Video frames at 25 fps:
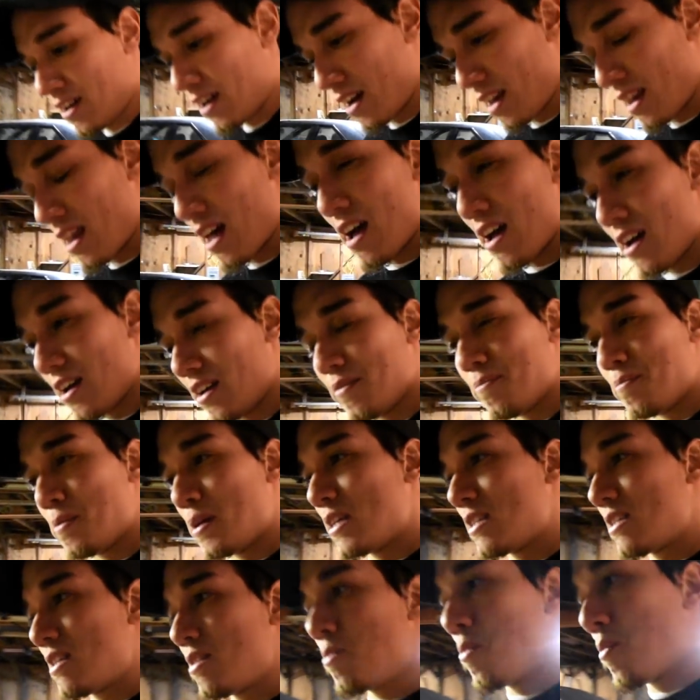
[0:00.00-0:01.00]
A lot of
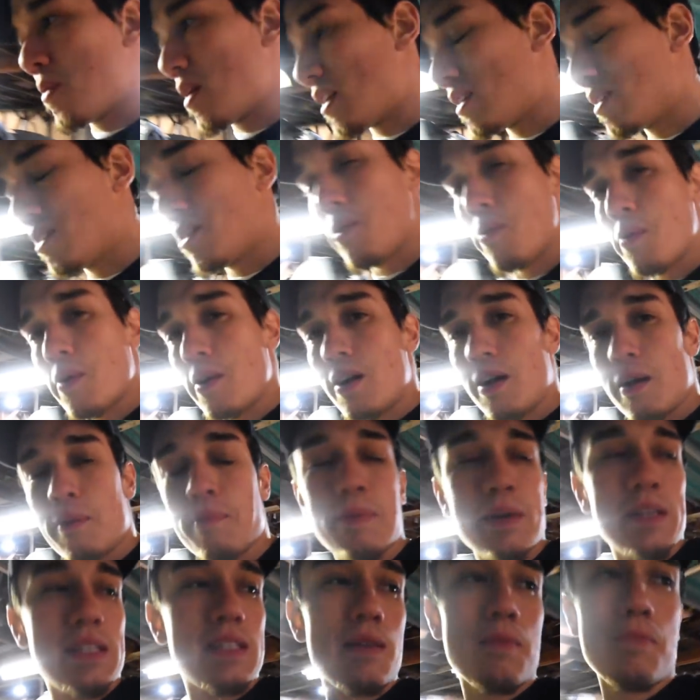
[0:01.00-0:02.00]
busy work,
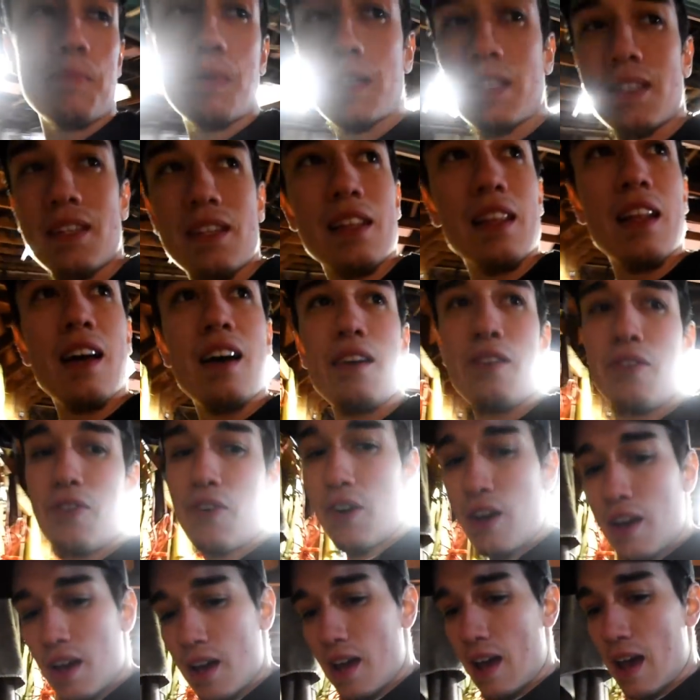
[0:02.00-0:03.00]
busy
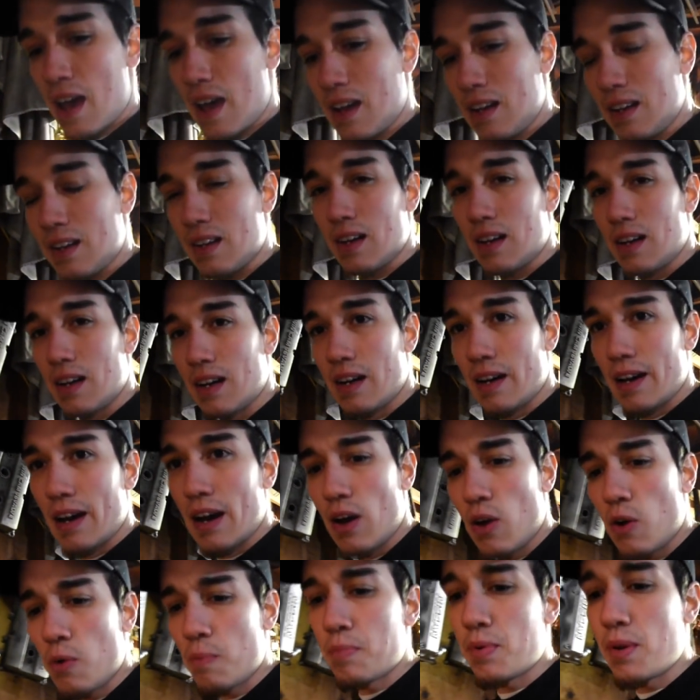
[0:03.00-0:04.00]
life, and
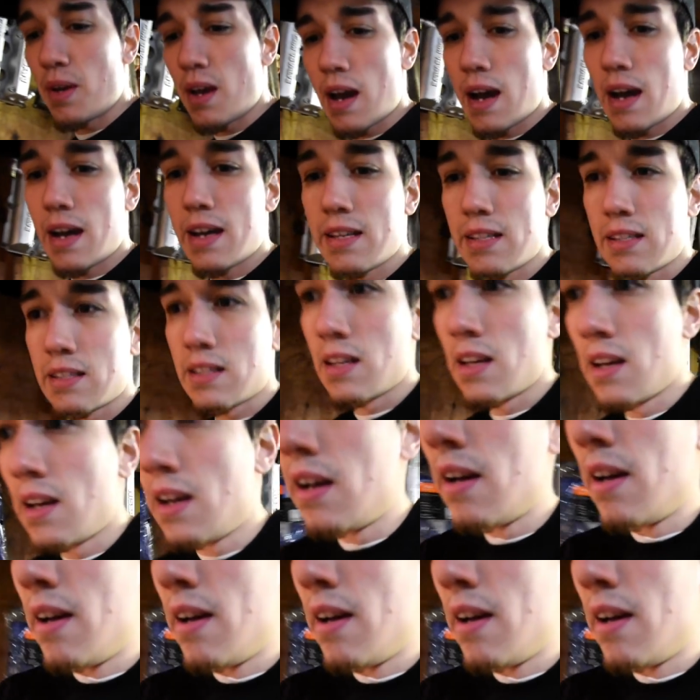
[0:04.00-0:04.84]
I hope you guys